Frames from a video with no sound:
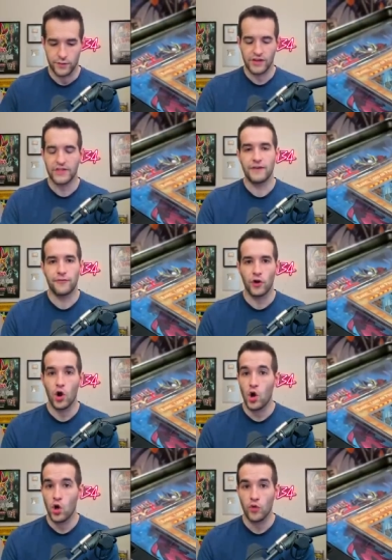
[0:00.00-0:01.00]
We've done that for
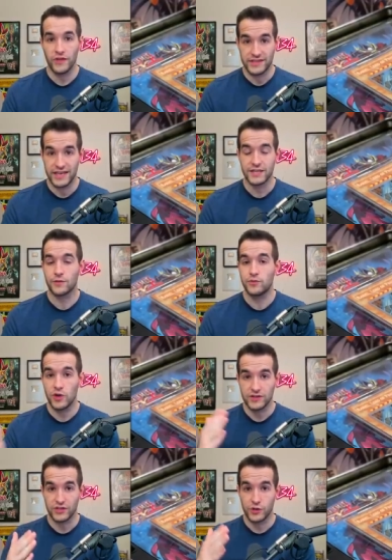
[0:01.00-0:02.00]
all the 10s from
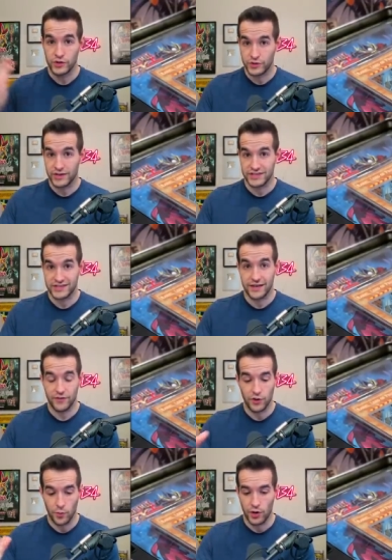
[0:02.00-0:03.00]
2002 to
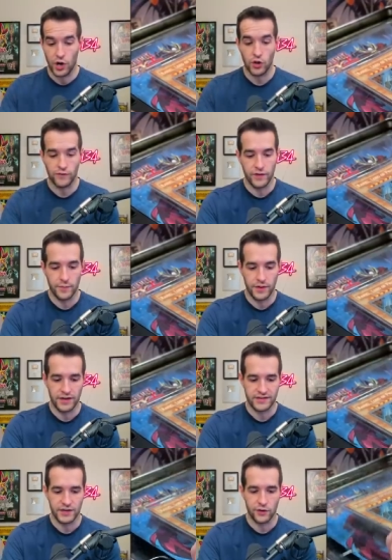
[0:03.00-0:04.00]
2007, open all of them in
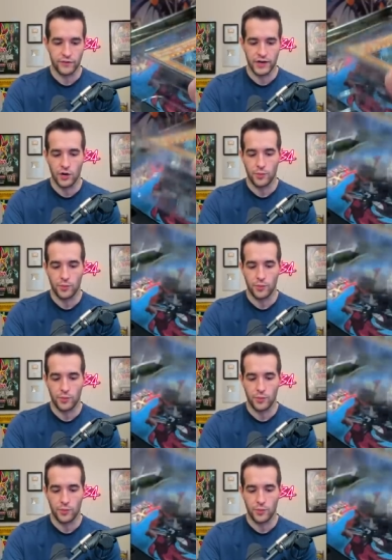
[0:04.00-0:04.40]
a single video